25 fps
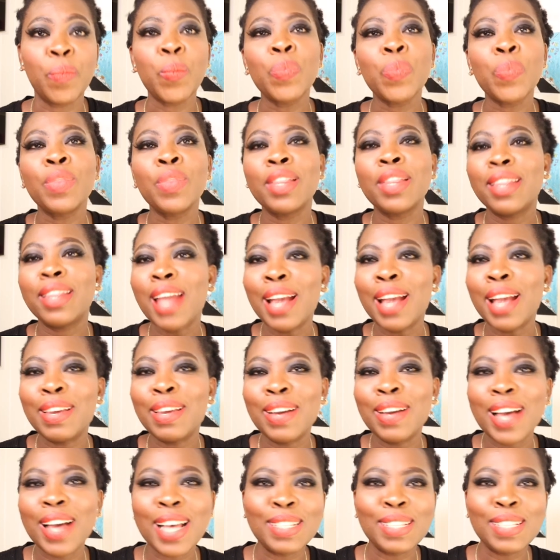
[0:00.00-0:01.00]
Thank
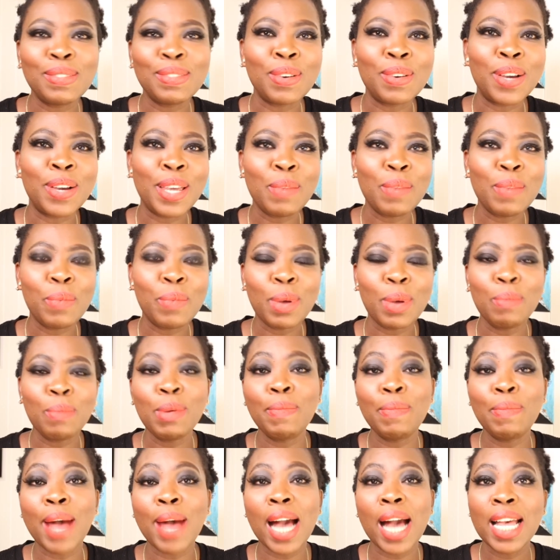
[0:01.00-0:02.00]
you guys for keep
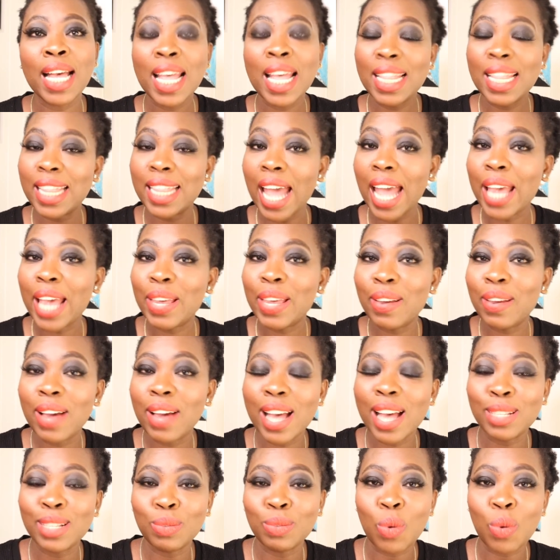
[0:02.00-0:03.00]
coming back. Thank you
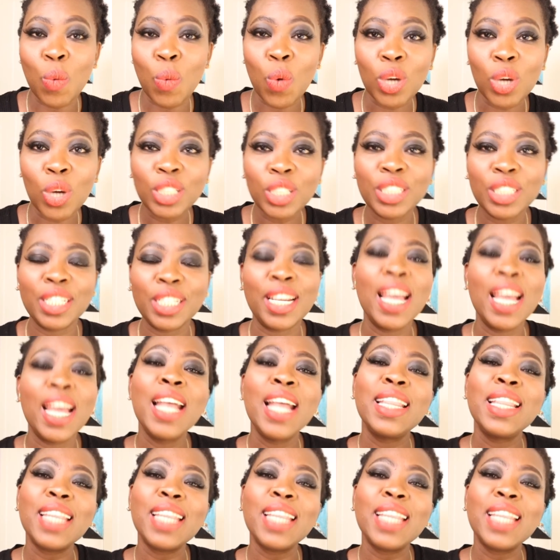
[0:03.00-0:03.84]
guys for watching.